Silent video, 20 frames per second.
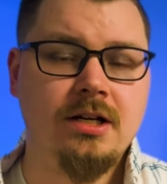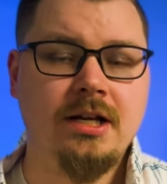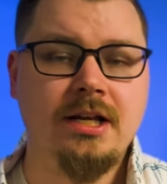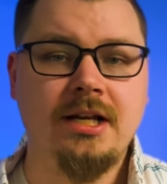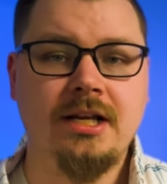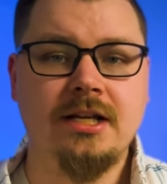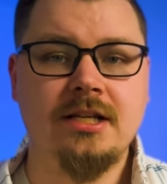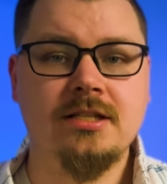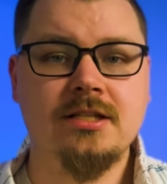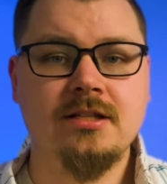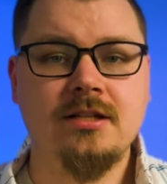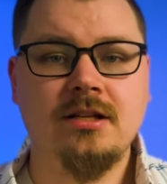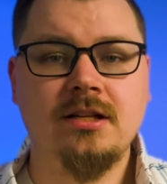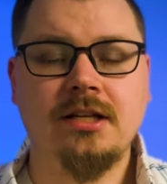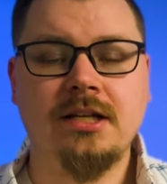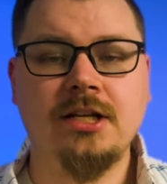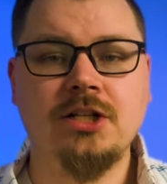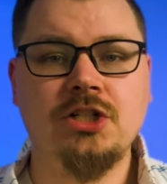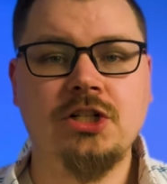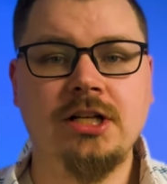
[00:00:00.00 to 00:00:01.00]
is
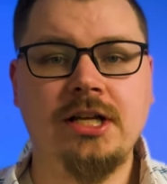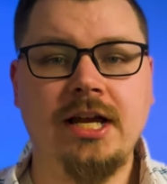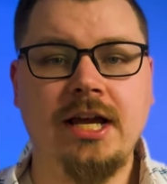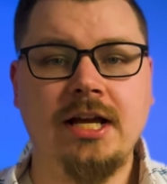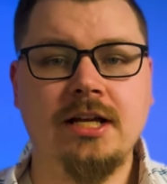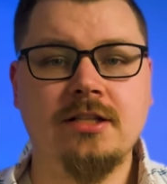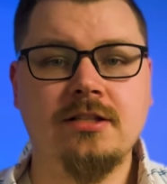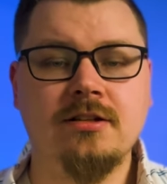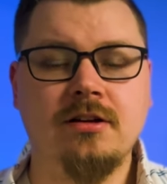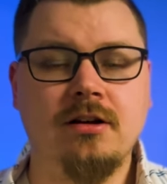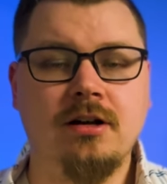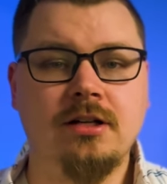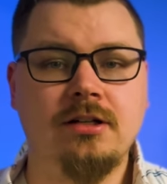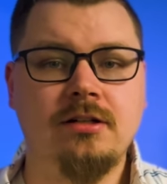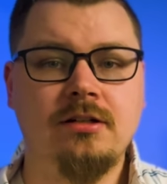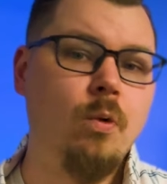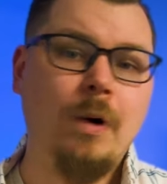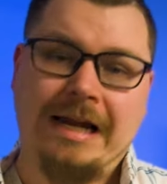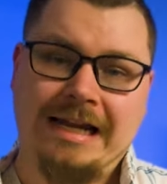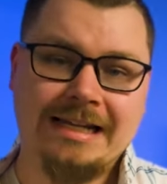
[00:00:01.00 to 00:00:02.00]
kitchen cans on
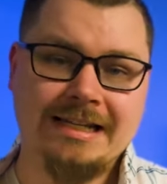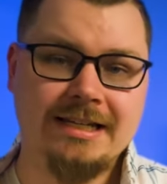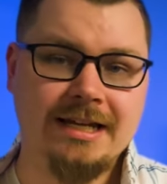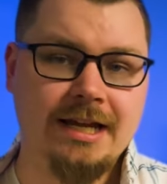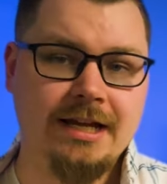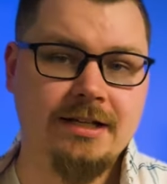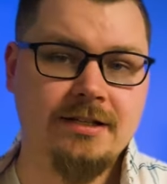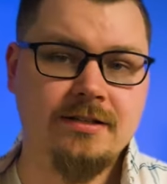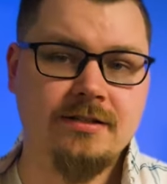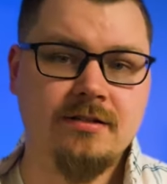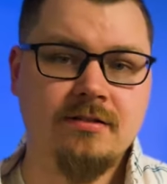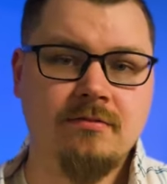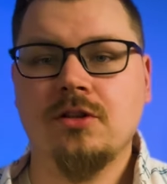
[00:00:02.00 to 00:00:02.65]
weekdays.